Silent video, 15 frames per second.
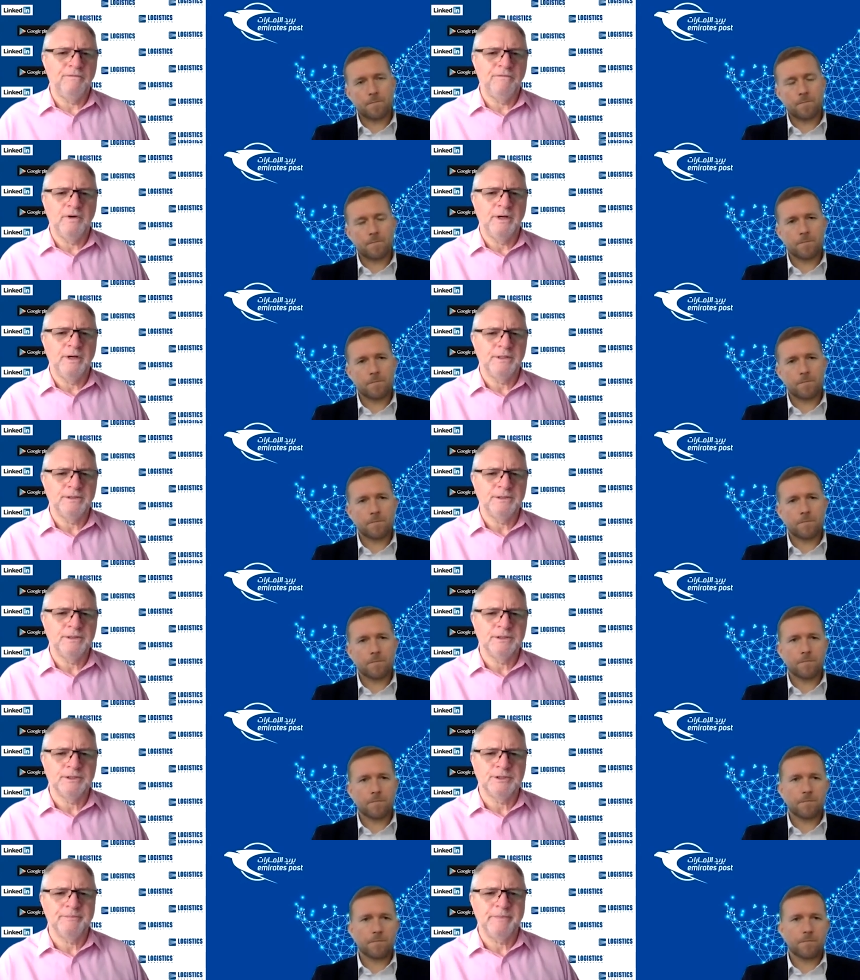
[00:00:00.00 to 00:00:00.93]
Speaker 1: providers in
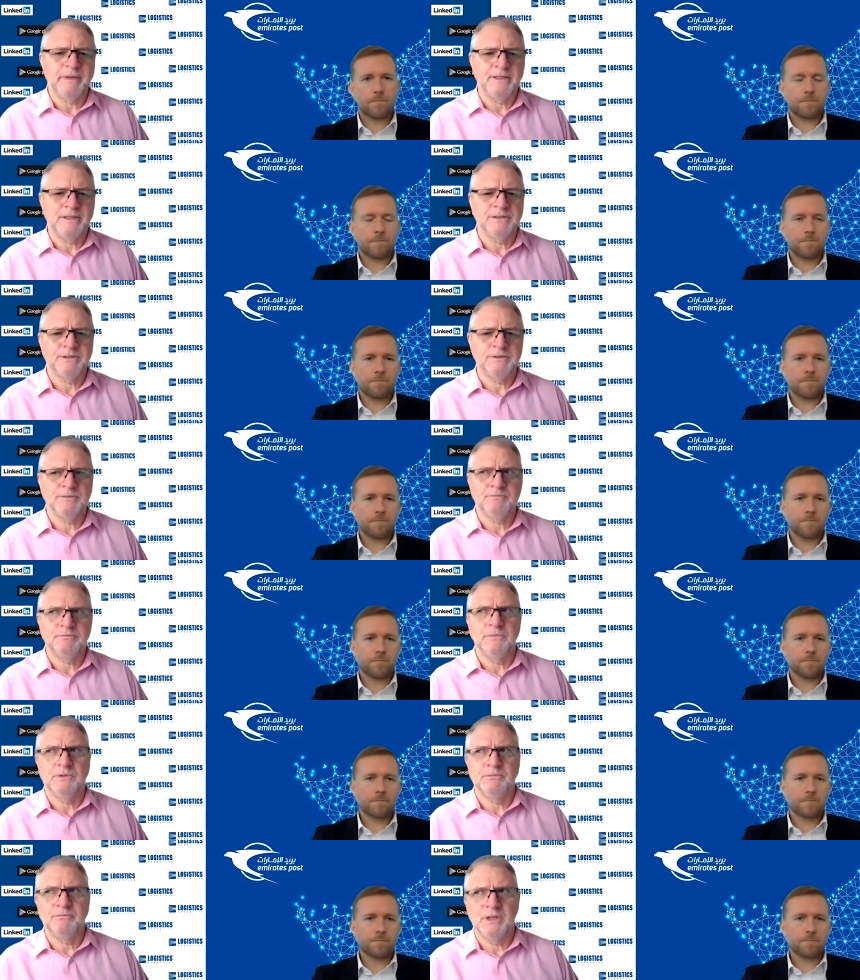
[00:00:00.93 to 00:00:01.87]
the space
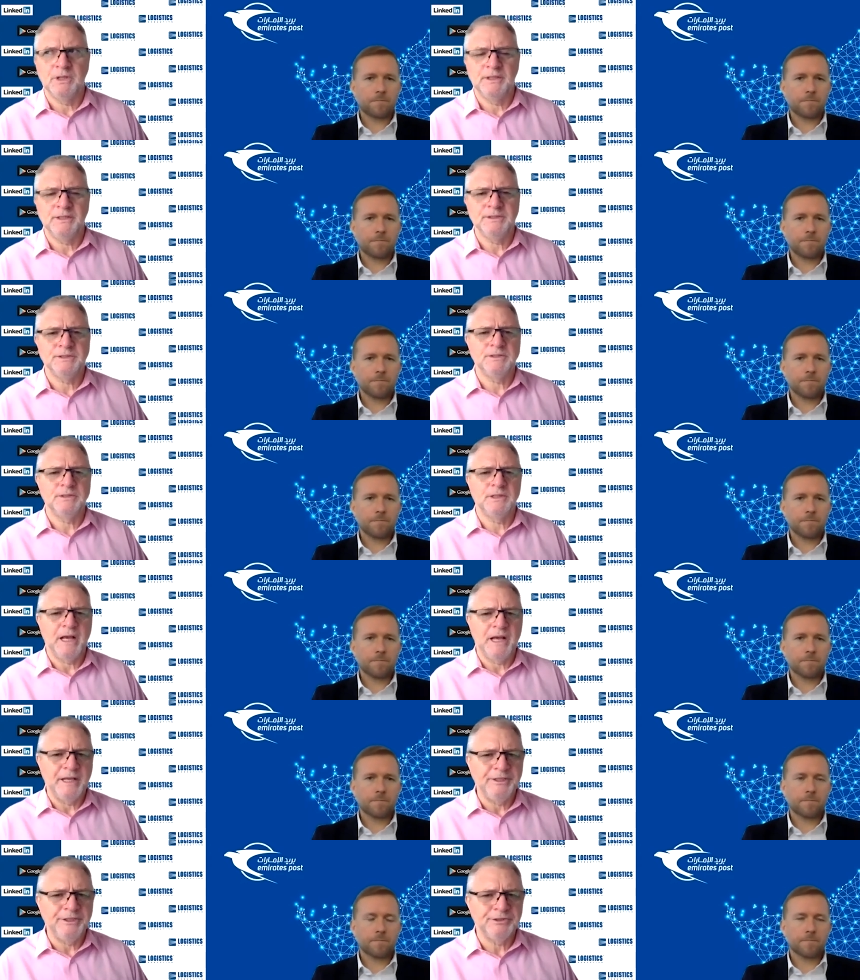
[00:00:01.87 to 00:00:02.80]
in the Middle East,
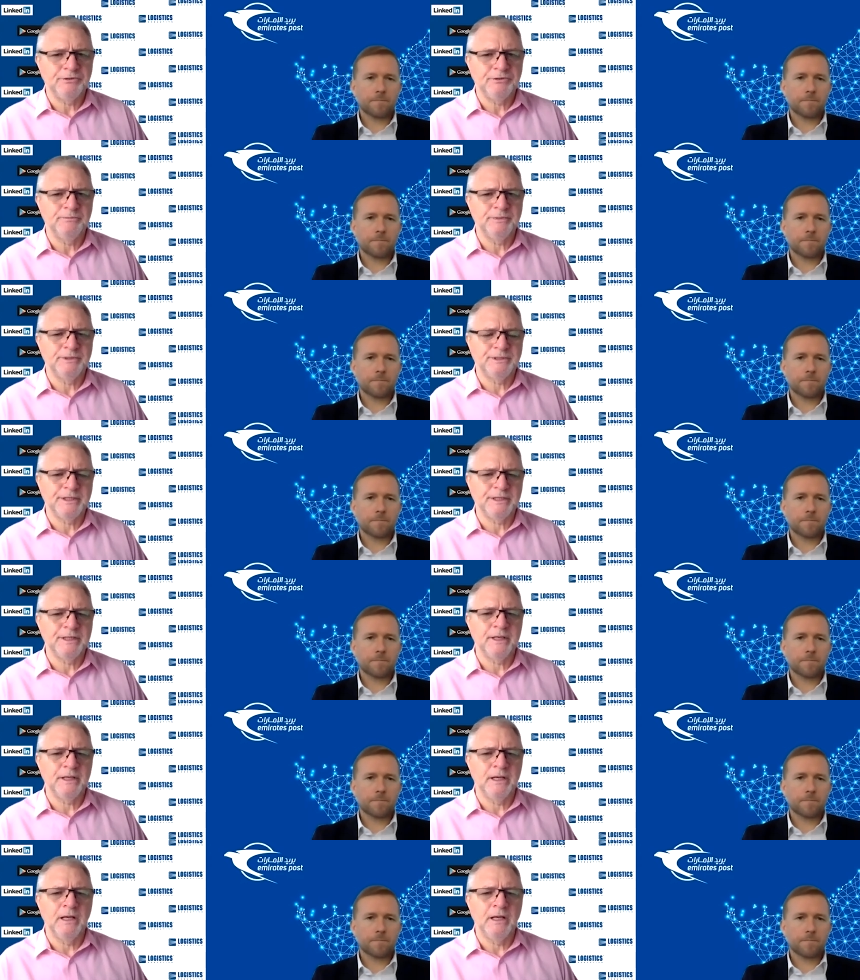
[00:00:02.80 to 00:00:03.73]
Asia in
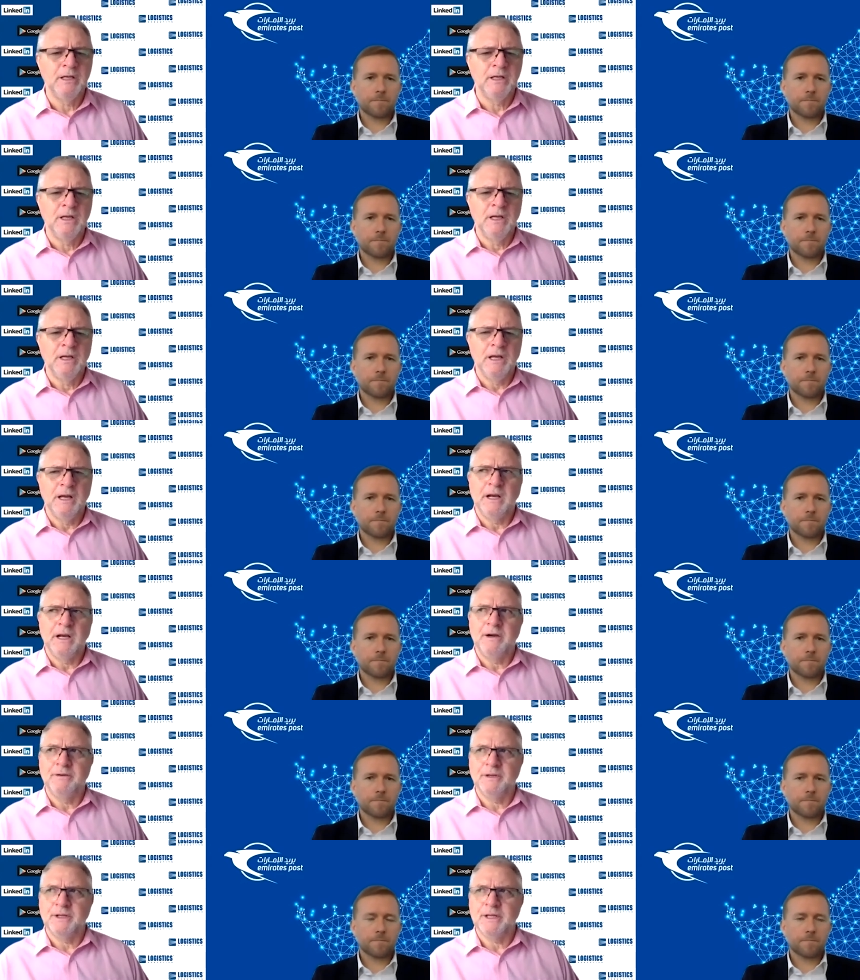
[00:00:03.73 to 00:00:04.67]
particular, are
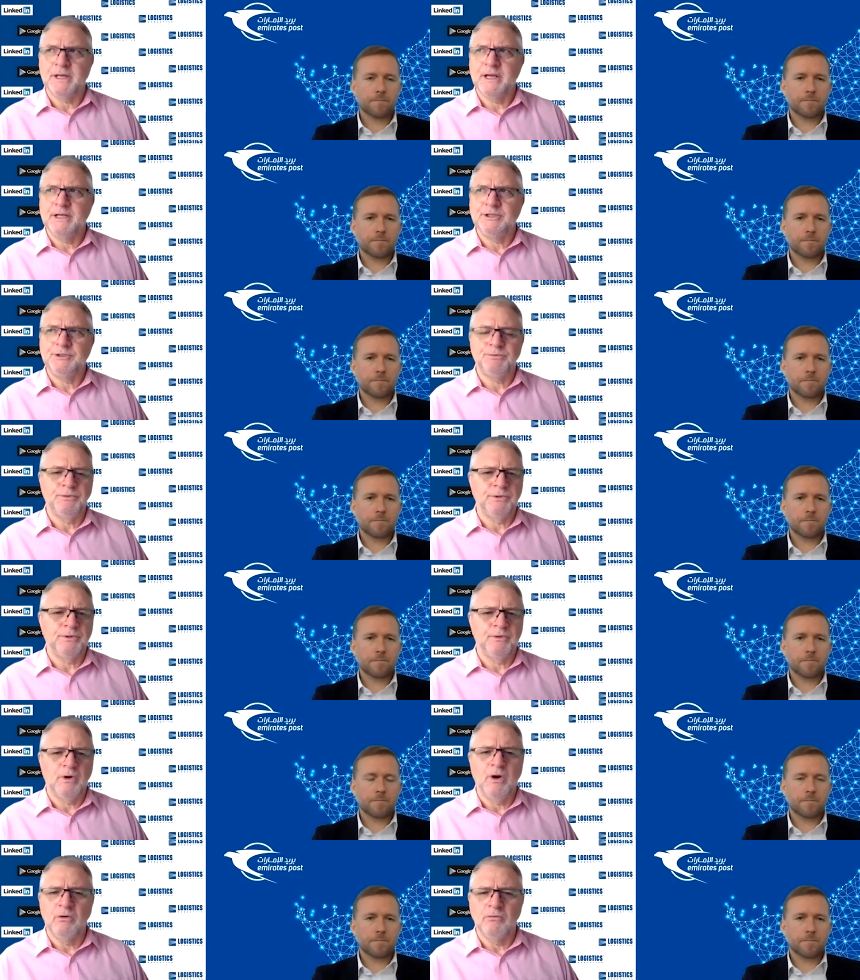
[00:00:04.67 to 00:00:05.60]
engaged with
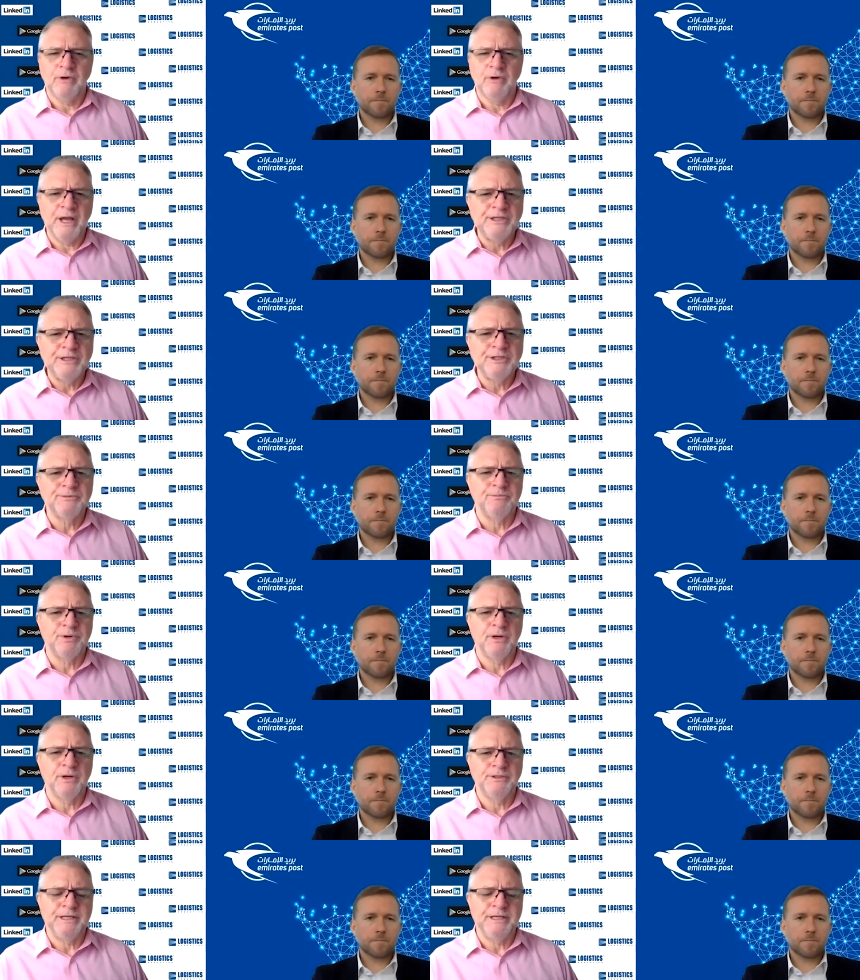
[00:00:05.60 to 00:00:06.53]
a whole range of
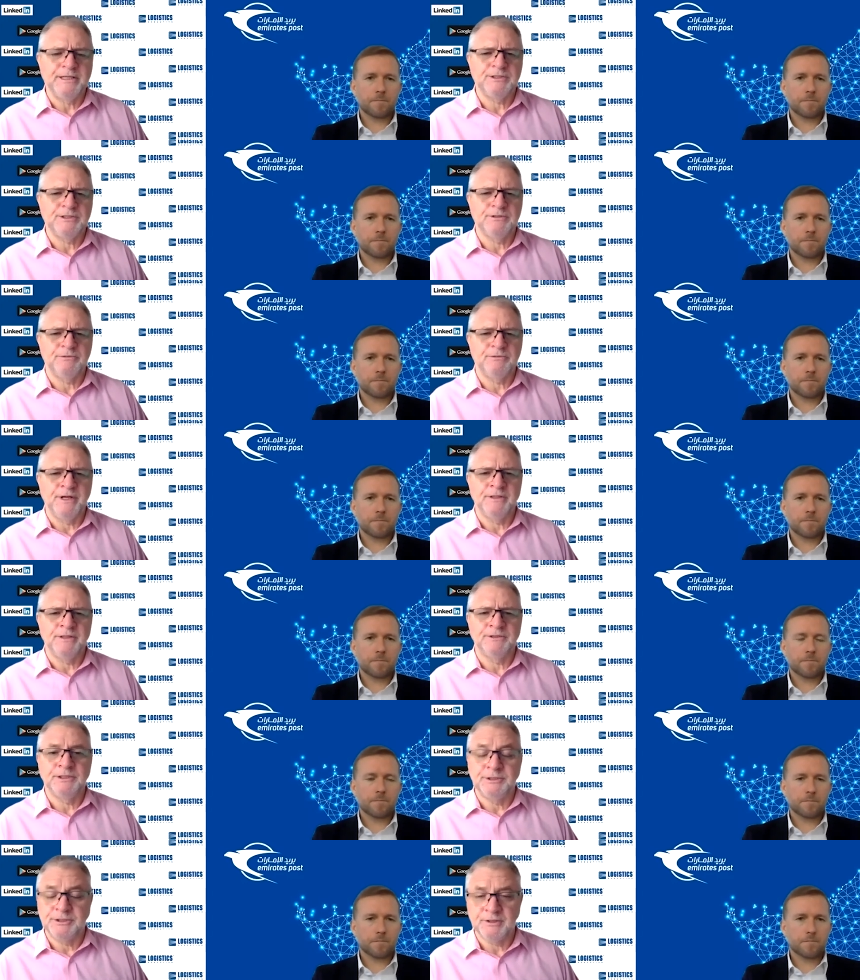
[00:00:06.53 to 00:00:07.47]
projects around
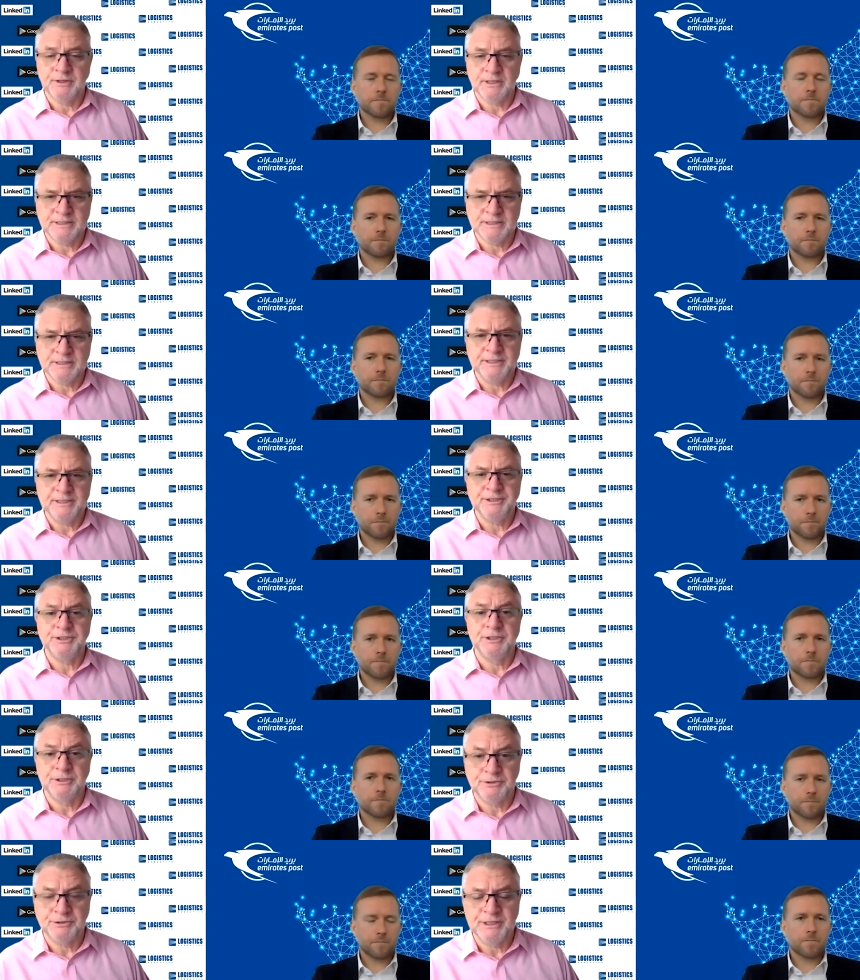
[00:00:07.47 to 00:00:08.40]
digitization and
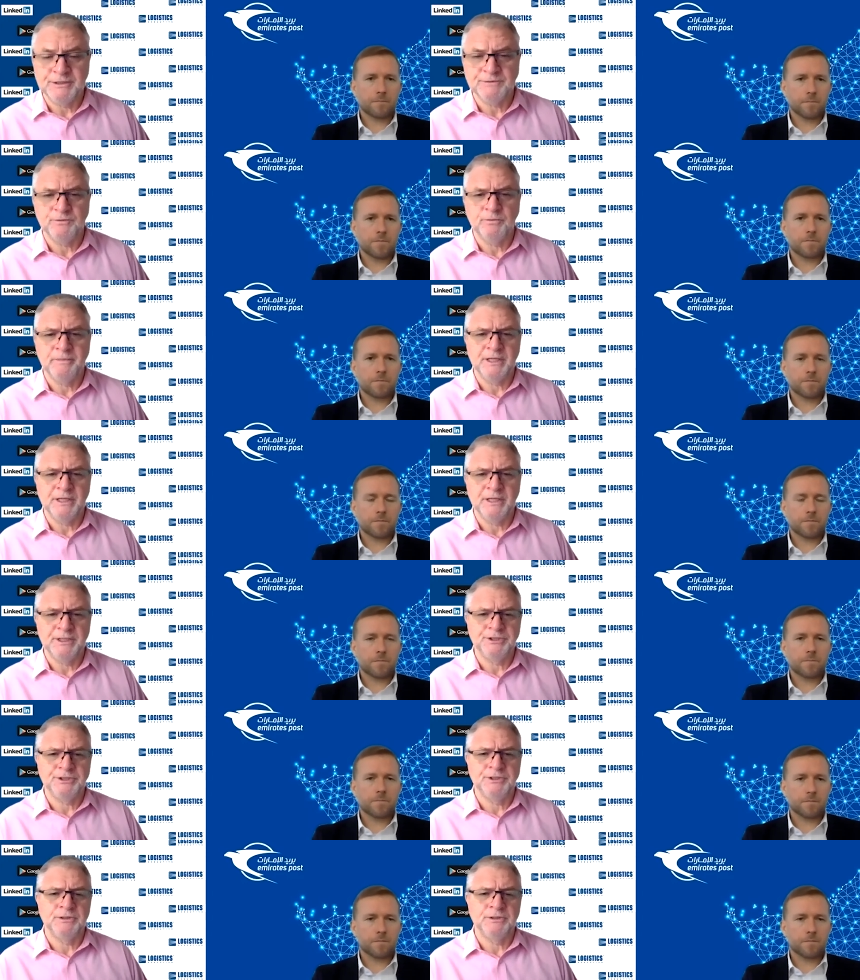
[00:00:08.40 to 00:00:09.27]
transformation.